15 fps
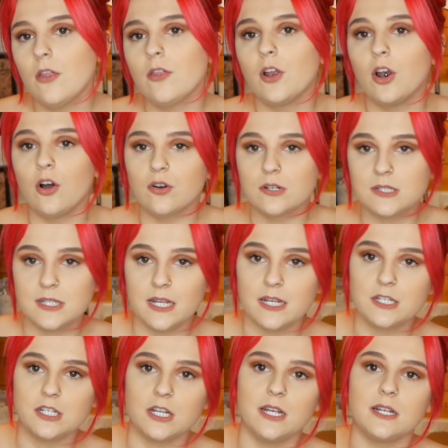the long
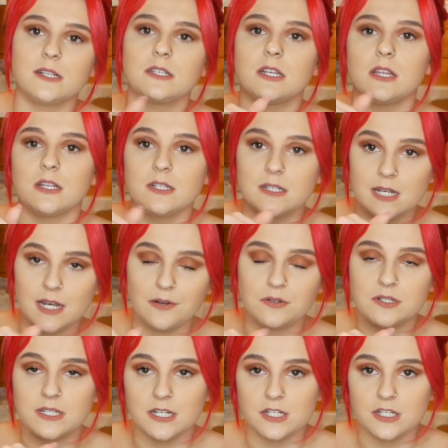stitches to the little
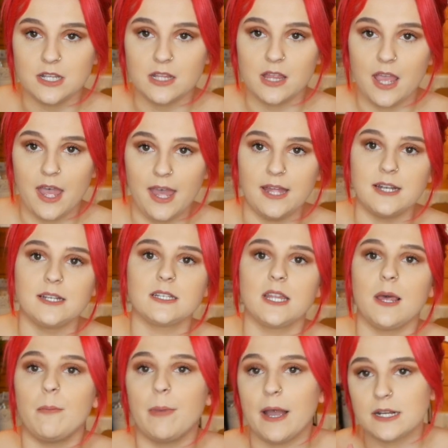stitches at the end,
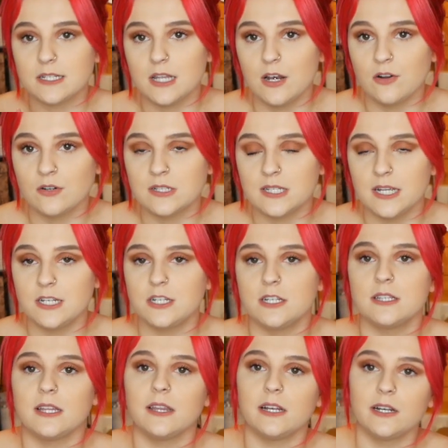then back to the long
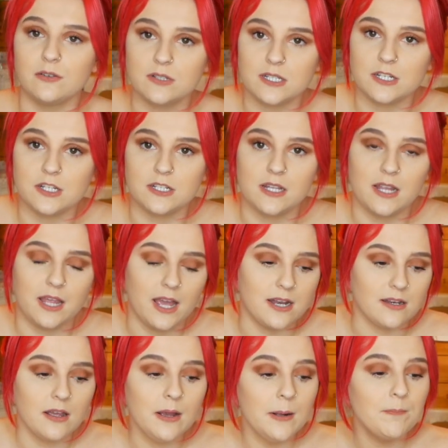stitches and the little stitches at the end.